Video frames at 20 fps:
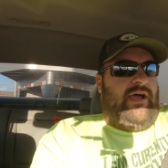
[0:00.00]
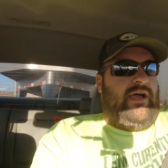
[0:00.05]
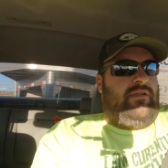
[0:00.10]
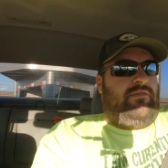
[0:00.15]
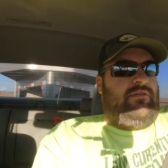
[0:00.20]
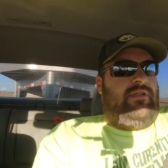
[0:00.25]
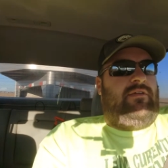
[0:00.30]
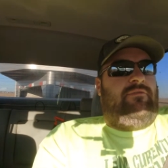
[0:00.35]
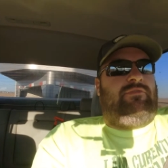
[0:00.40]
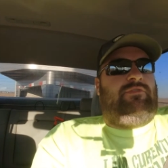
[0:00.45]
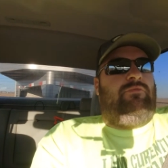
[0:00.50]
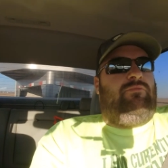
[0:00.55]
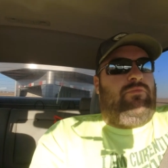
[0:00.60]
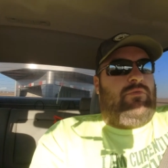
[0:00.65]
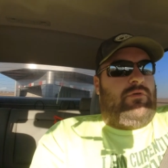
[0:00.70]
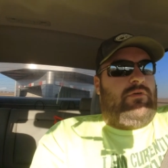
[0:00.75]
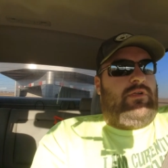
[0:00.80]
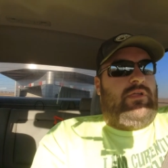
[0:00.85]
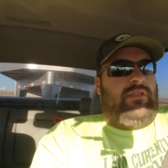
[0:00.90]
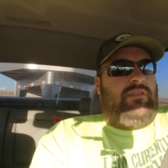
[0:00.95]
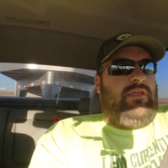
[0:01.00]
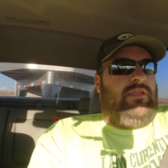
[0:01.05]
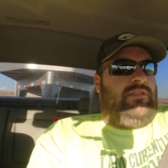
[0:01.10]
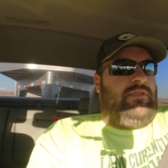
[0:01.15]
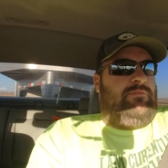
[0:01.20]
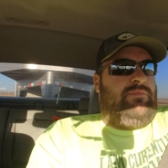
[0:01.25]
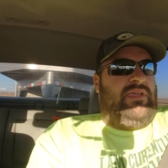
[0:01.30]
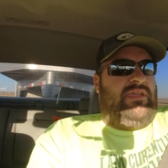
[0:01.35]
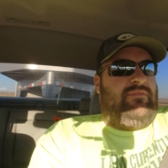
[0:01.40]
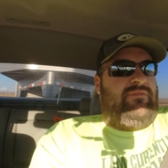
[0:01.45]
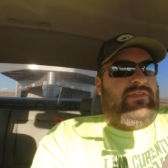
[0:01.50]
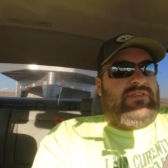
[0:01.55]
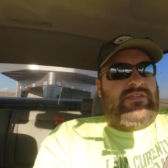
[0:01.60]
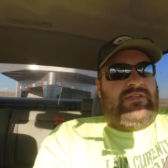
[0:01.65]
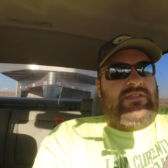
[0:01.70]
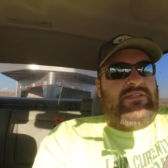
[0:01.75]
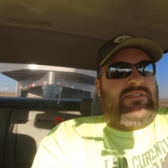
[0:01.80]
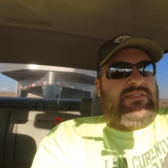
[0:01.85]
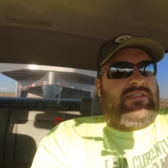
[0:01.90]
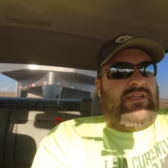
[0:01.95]
I don't have to worry that the beef is
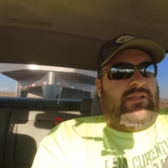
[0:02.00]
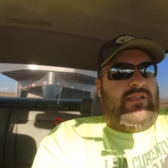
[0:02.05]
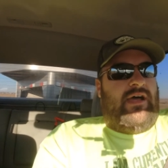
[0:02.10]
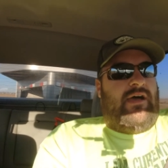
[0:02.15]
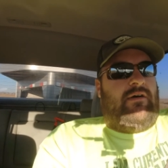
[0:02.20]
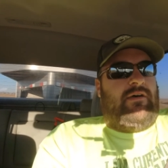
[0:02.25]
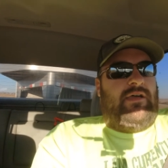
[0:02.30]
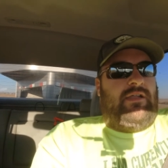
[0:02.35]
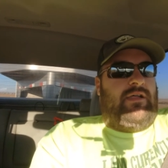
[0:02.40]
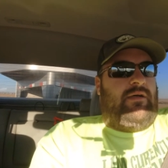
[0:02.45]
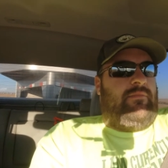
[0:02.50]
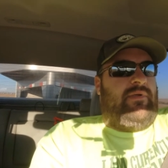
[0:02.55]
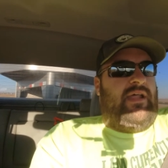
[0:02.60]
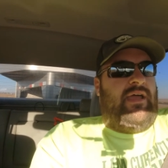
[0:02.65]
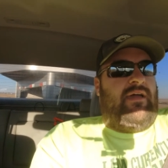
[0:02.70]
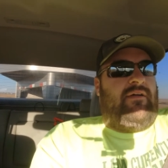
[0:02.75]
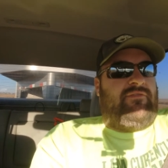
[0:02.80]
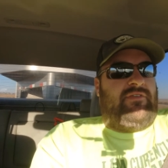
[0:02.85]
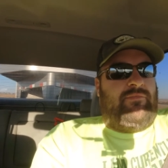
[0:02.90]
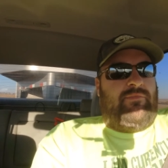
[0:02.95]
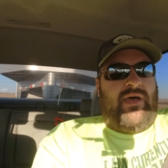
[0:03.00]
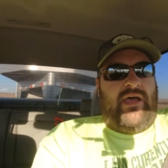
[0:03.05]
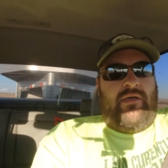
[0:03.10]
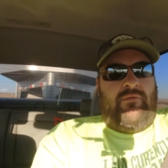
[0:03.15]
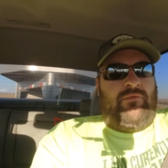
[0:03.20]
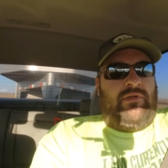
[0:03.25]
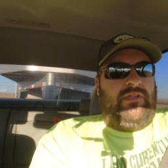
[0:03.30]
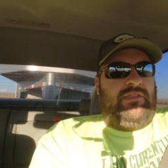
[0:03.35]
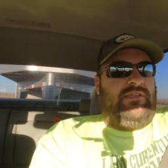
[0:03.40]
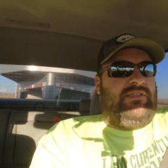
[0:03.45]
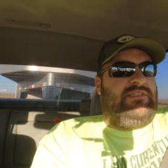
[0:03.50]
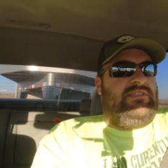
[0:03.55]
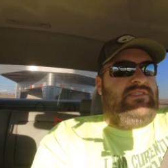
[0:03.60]
going to sell out and I'm going to have to buy one of the